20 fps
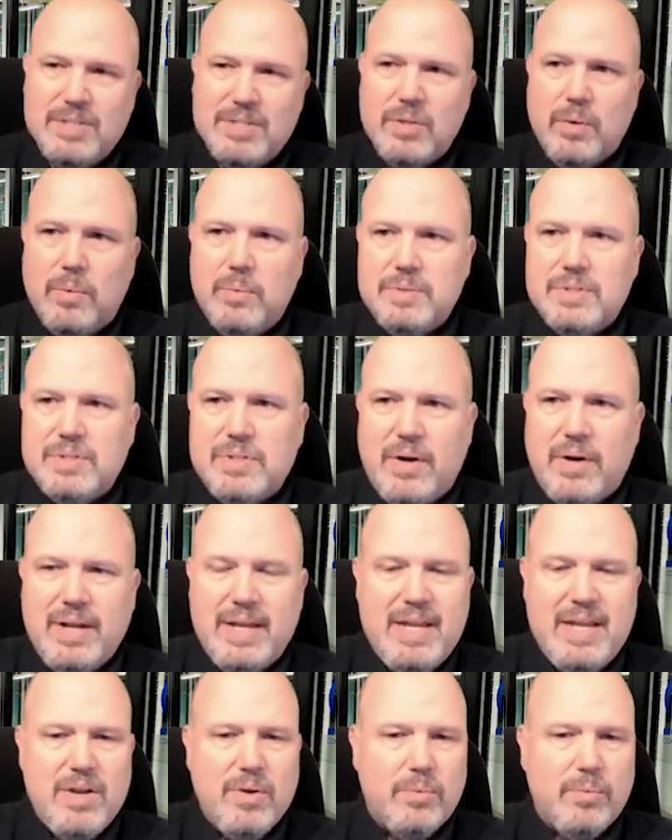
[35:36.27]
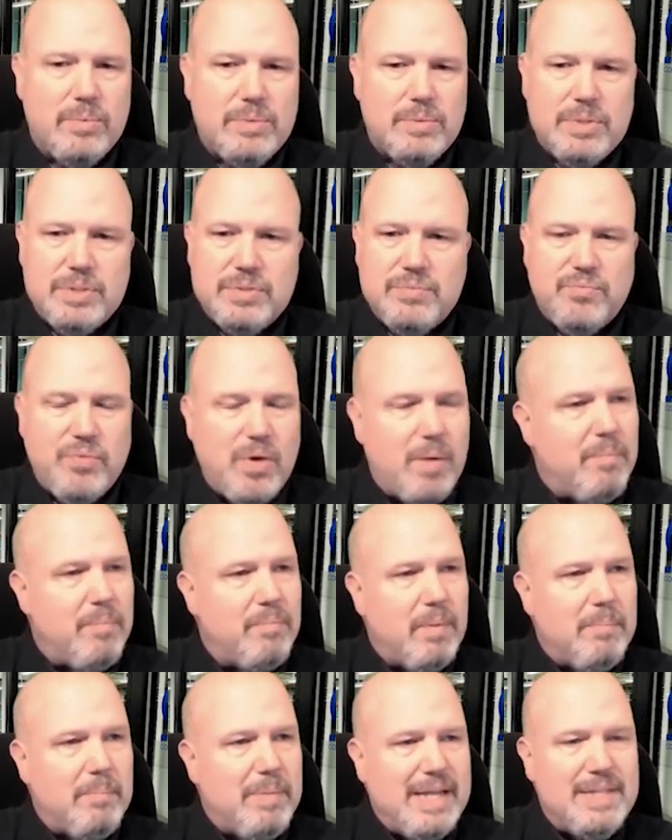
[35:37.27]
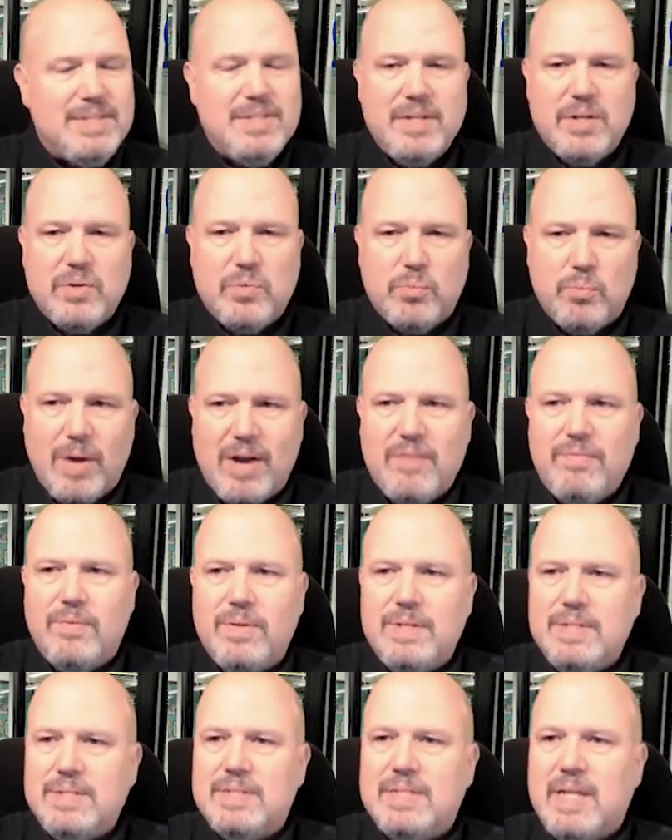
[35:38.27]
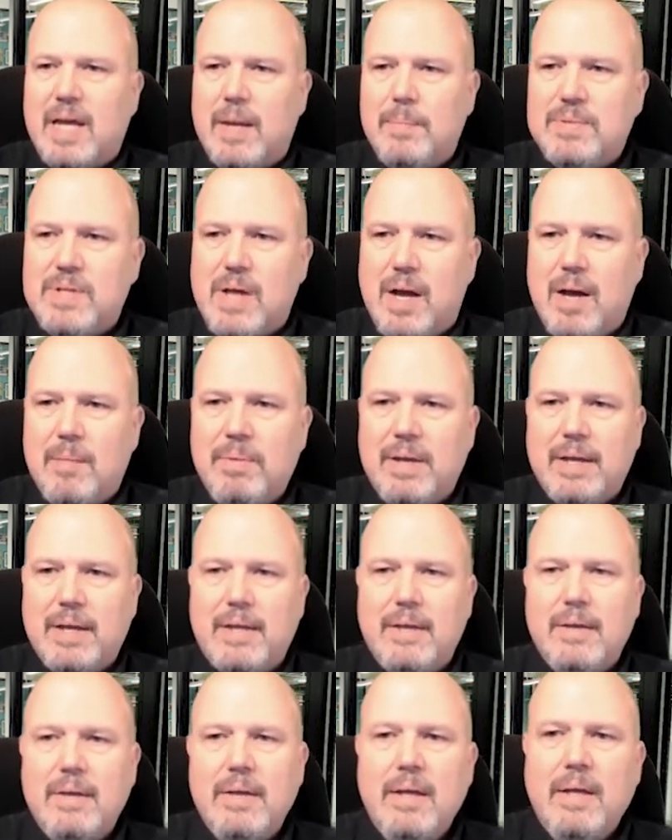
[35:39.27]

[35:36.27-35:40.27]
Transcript: so starting here just from a basic reference type topic,